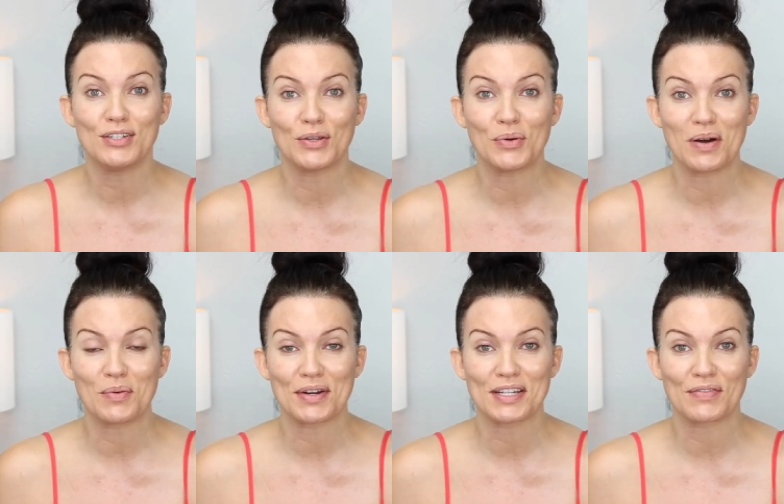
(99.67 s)
Do what
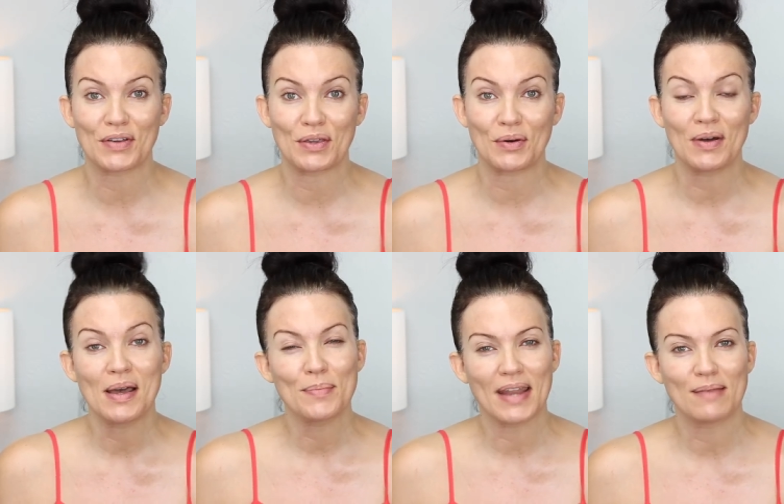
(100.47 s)
works for you,
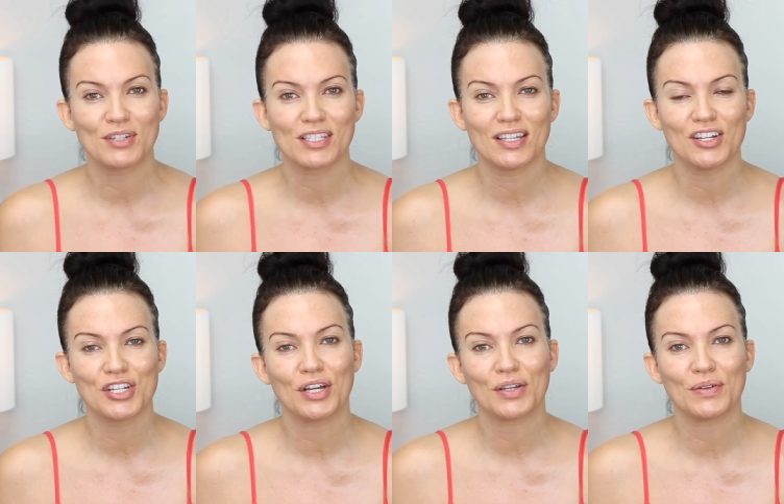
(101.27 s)
but I'm just going to
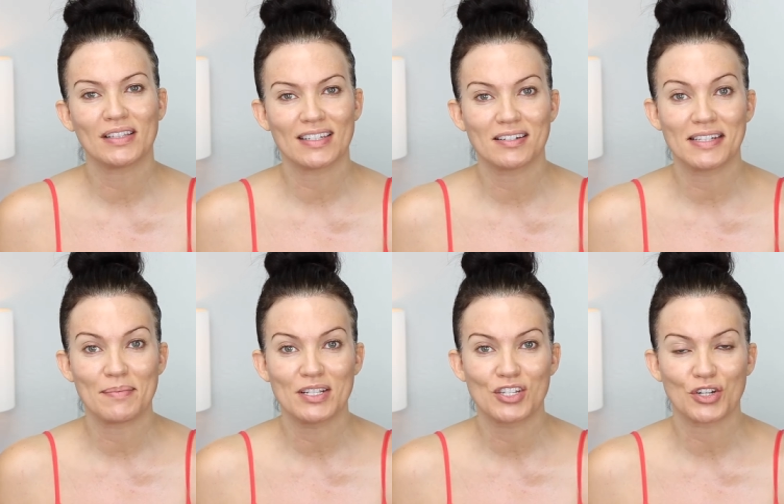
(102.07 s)
show you a little
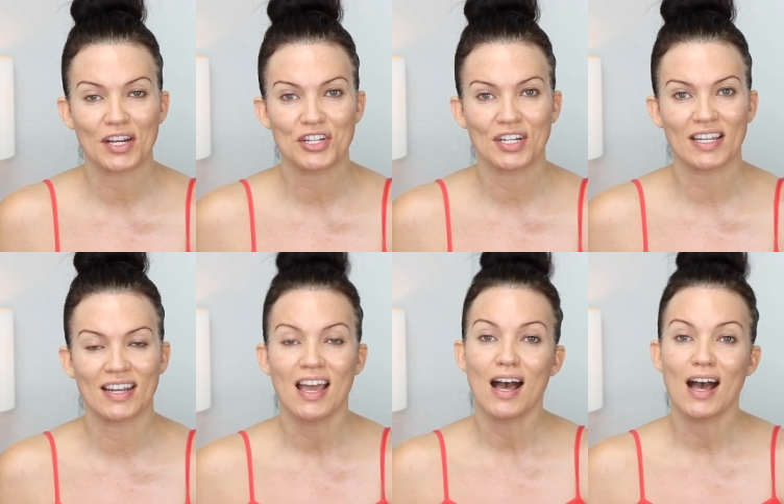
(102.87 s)
demonstration